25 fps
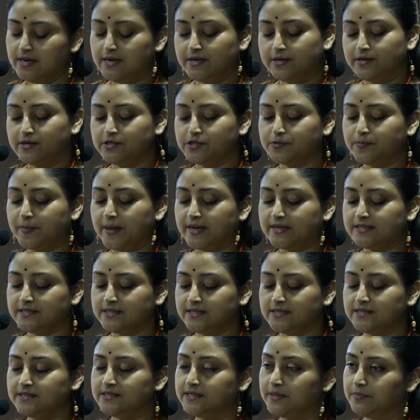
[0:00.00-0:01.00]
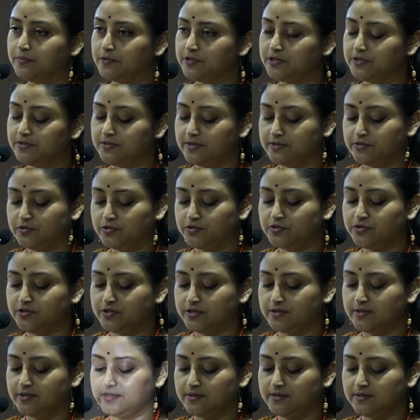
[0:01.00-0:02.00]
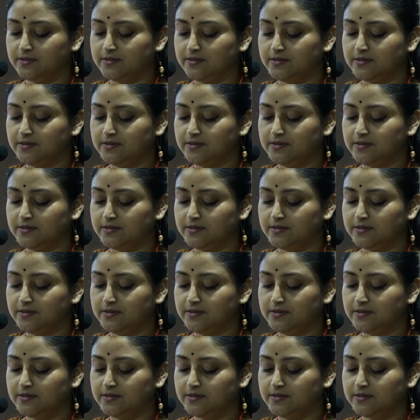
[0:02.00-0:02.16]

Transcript: respected Deputy Registrar,